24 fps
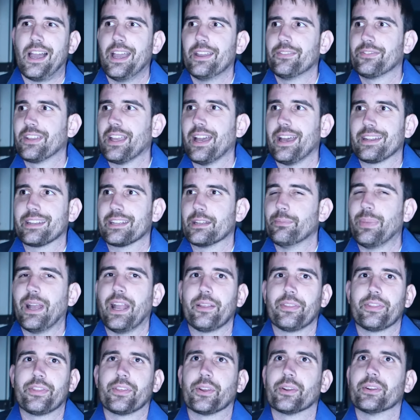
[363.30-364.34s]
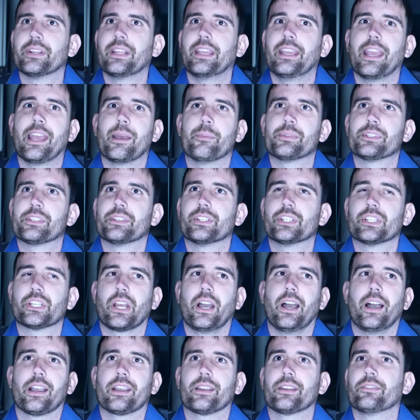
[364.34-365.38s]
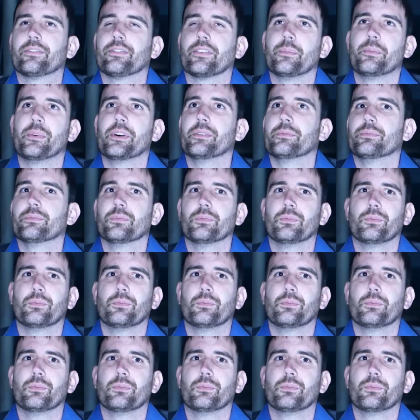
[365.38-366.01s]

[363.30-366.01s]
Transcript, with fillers: I, have gotten about 30 amps of shock from a